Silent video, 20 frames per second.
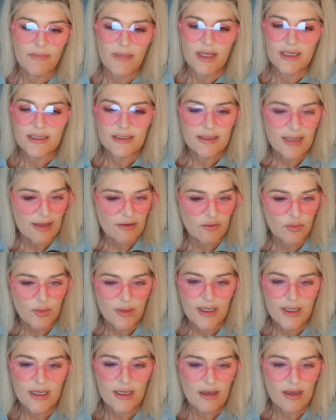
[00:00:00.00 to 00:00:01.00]

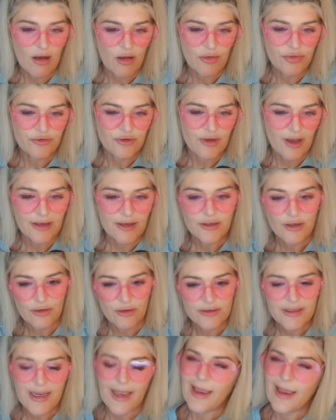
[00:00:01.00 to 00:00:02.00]
lesbian,
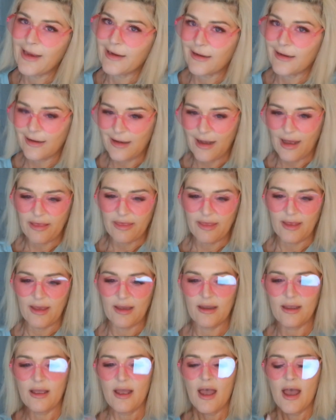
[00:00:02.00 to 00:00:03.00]
adult, and
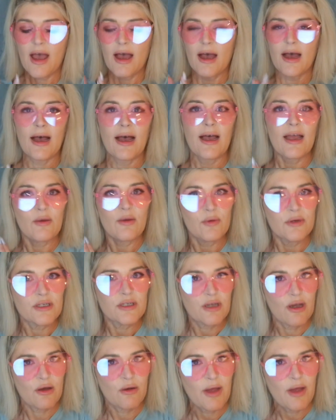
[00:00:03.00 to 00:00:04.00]
gothic. I want to
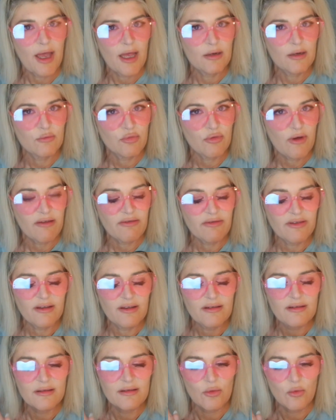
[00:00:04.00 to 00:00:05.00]
go ahead and
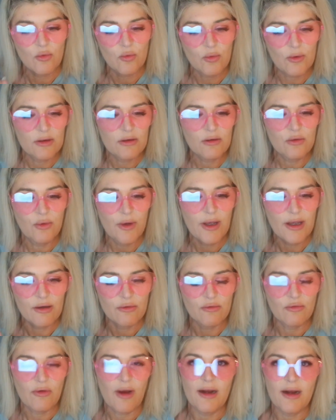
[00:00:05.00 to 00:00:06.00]
preface real quick
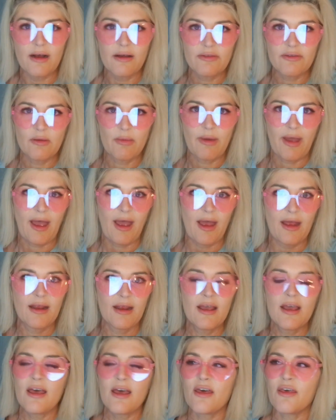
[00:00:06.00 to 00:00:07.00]
and right off the bat,
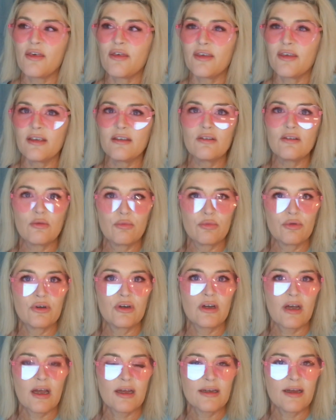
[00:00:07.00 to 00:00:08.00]
this
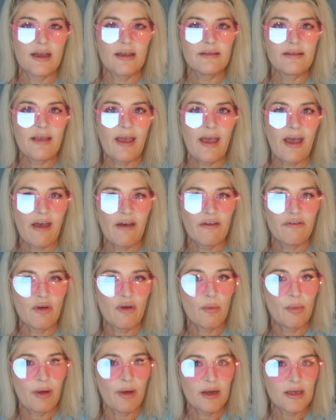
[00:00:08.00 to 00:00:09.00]
book does have
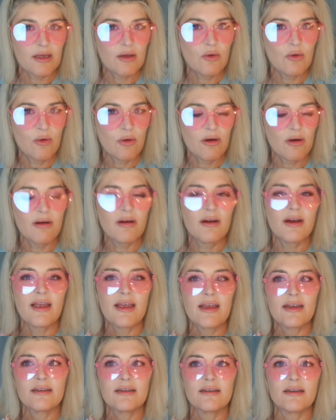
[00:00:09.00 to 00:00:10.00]
body horror.
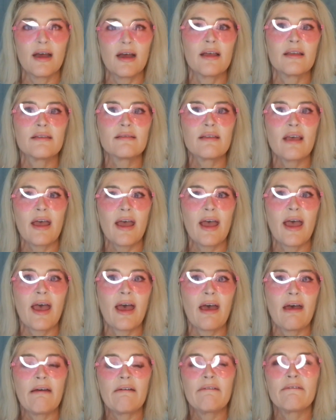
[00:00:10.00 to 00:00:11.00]
It does
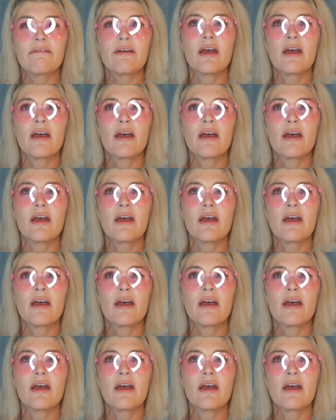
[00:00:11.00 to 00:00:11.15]
have